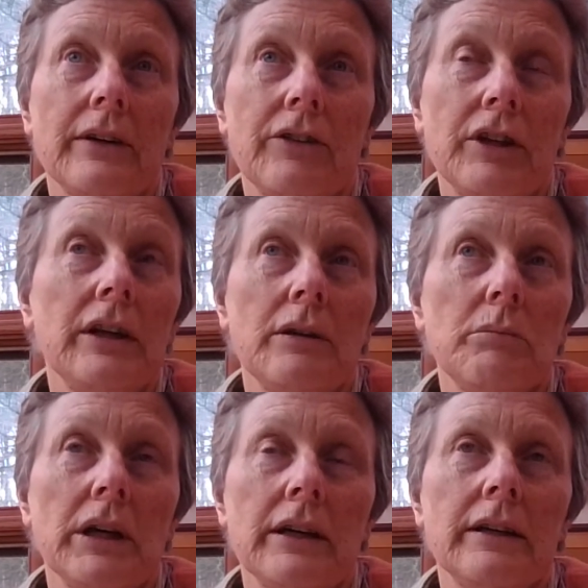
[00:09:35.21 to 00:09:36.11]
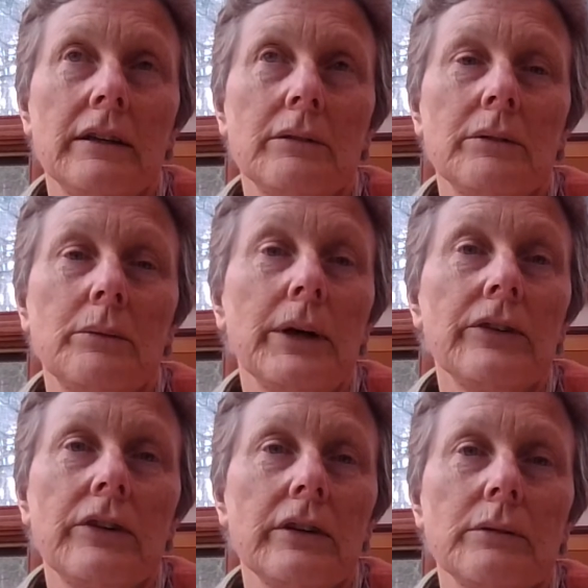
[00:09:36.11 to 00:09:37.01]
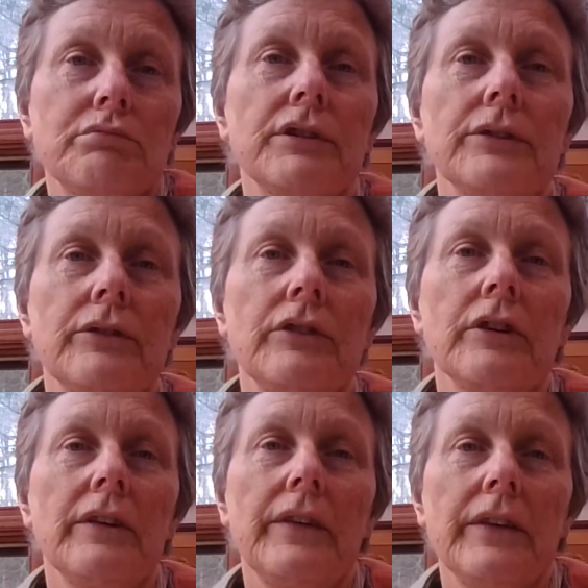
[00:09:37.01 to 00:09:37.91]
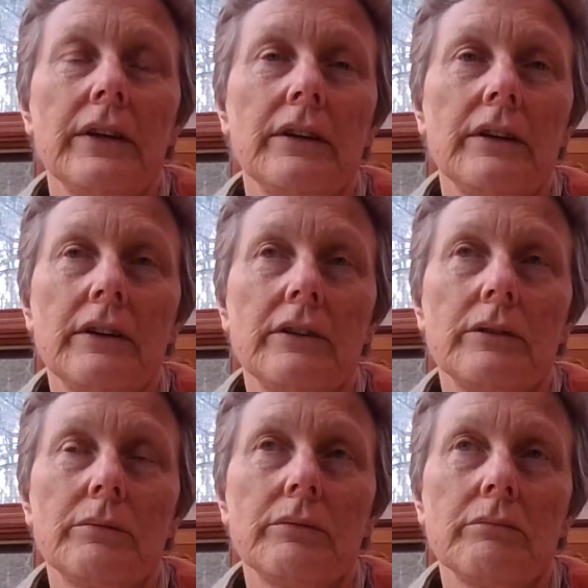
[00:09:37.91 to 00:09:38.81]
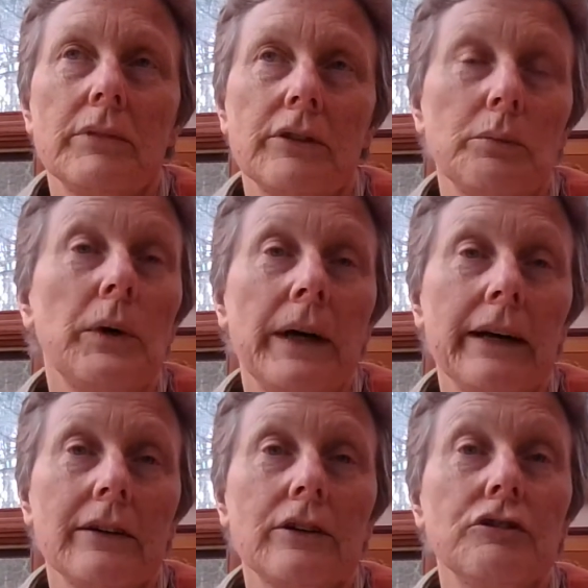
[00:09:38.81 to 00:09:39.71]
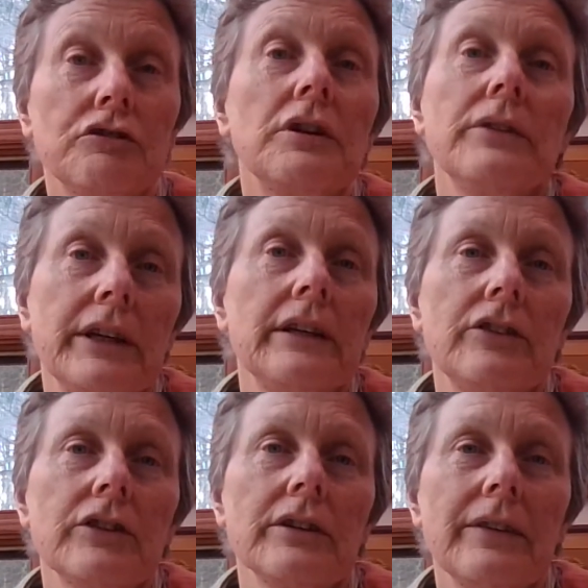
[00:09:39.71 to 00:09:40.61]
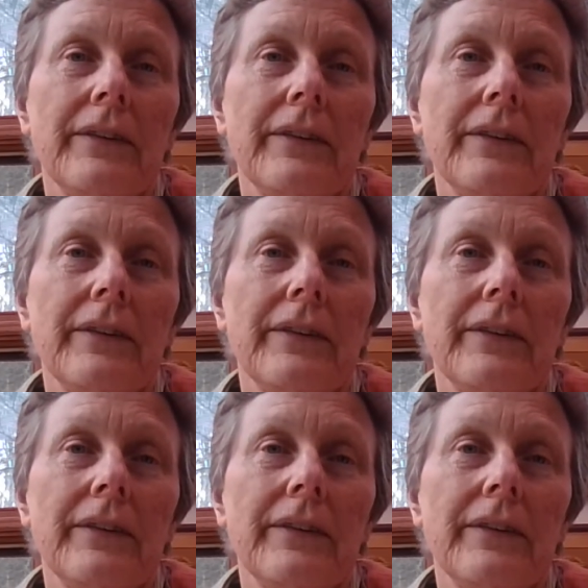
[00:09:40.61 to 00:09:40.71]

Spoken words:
thinking behind the Western approach is much more how to control nature,